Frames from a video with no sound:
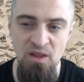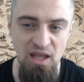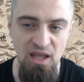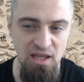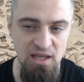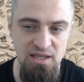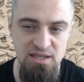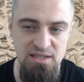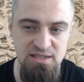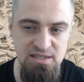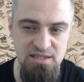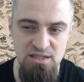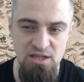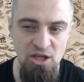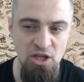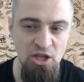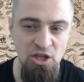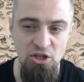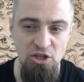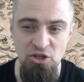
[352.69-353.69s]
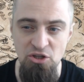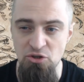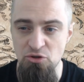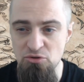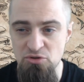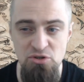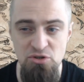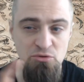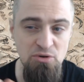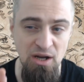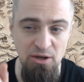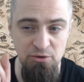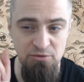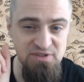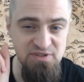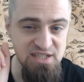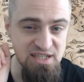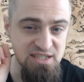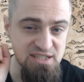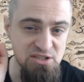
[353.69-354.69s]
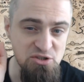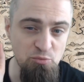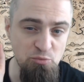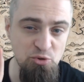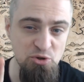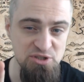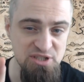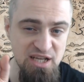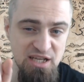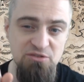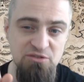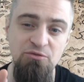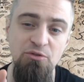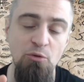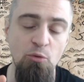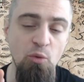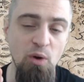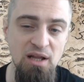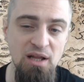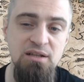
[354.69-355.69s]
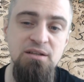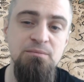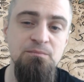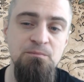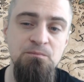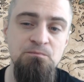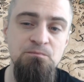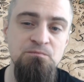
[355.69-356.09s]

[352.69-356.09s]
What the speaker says: is use Crown of Seeds to protect for 1,